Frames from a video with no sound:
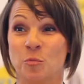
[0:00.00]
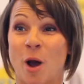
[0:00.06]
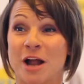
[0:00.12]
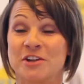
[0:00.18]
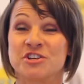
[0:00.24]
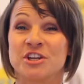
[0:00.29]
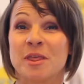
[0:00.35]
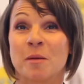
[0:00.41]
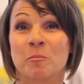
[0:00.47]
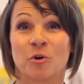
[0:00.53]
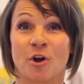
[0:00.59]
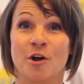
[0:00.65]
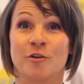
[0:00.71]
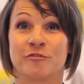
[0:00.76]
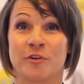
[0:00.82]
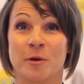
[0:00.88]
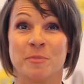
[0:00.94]
Smith Center! Watching them
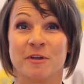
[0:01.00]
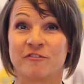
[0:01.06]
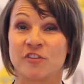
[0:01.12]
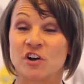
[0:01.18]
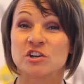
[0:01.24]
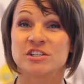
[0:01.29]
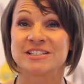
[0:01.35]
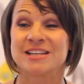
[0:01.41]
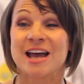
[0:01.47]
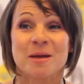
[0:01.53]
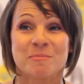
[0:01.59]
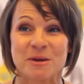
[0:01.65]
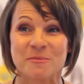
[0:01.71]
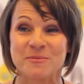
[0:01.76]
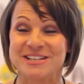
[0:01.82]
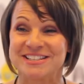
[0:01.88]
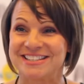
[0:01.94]
grow from the first time
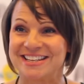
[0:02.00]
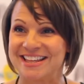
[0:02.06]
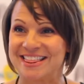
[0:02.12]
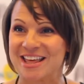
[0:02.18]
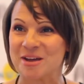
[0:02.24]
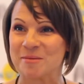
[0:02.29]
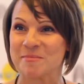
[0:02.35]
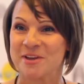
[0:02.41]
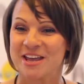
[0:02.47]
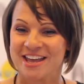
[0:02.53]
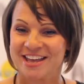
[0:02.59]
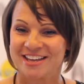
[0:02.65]
that we see them